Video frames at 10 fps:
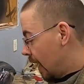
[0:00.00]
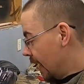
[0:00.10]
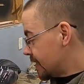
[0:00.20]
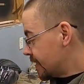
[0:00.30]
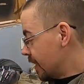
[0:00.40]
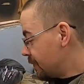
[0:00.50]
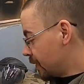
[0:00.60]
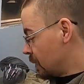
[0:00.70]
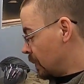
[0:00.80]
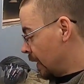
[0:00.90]
I'd say for
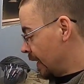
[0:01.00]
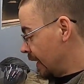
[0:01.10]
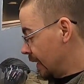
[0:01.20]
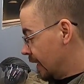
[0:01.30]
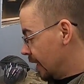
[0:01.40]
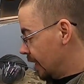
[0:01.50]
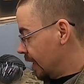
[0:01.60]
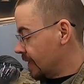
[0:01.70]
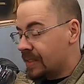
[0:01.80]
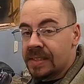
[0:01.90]
the money,
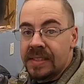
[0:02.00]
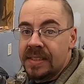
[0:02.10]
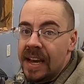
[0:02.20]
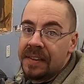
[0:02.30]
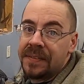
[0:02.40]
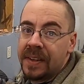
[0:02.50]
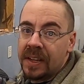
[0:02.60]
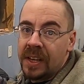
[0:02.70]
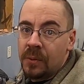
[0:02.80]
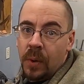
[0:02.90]
it's
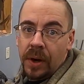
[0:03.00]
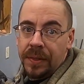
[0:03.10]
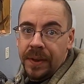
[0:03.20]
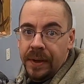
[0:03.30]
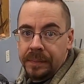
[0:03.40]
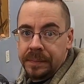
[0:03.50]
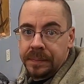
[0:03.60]
definitely worth it.